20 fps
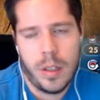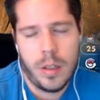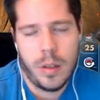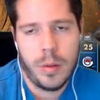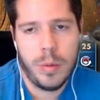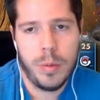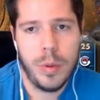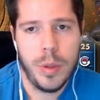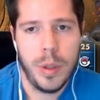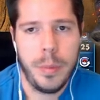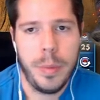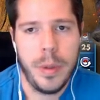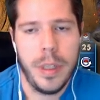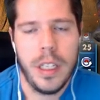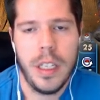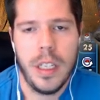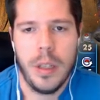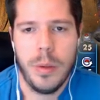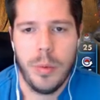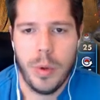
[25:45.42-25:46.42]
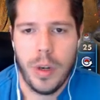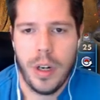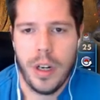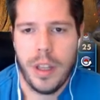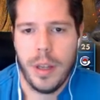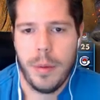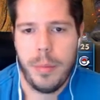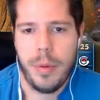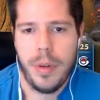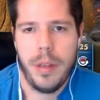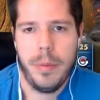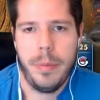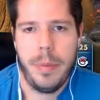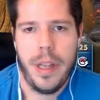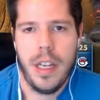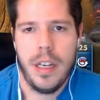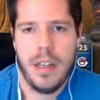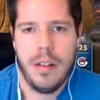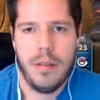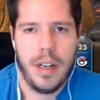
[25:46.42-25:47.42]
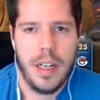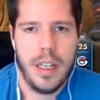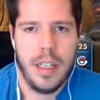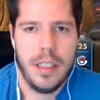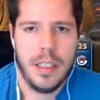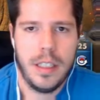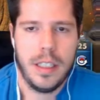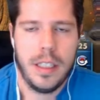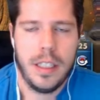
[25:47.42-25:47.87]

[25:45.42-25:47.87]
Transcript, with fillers: would be worth a pretty penny, right?